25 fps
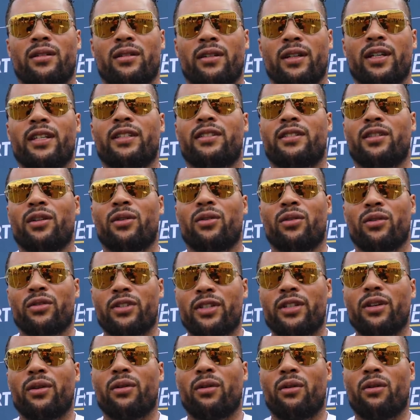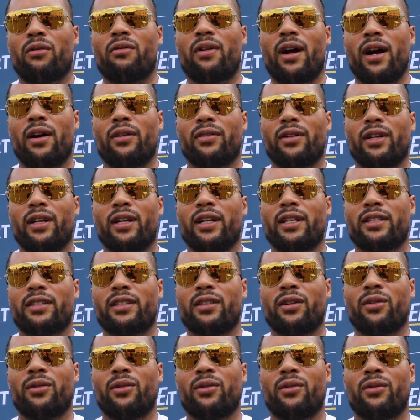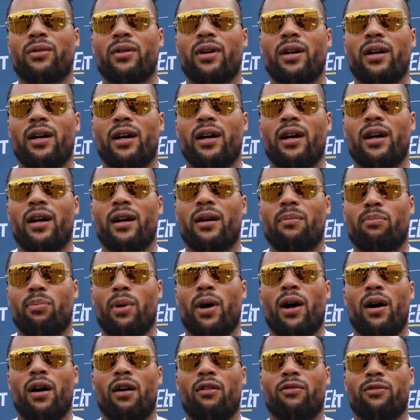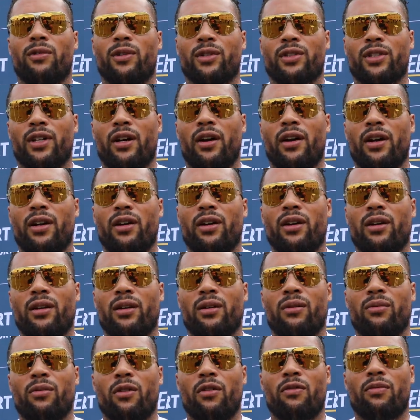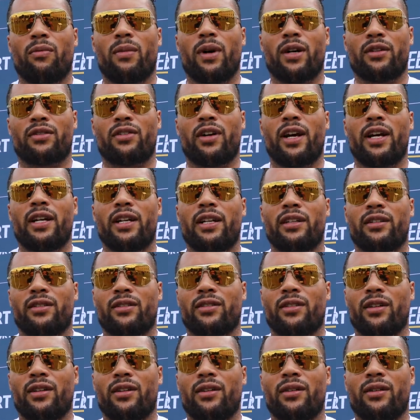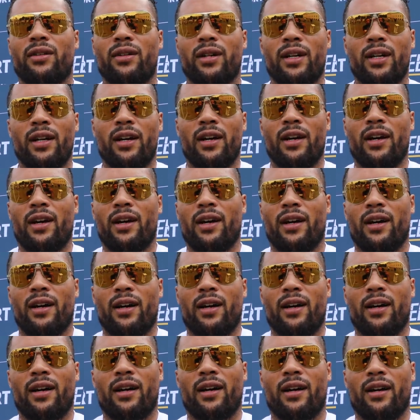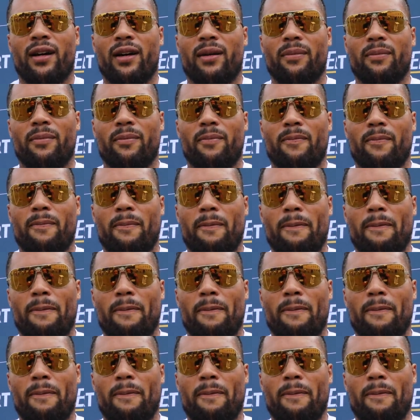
he's still still around, and he's still uh, part of what's going on with my training. So. Um,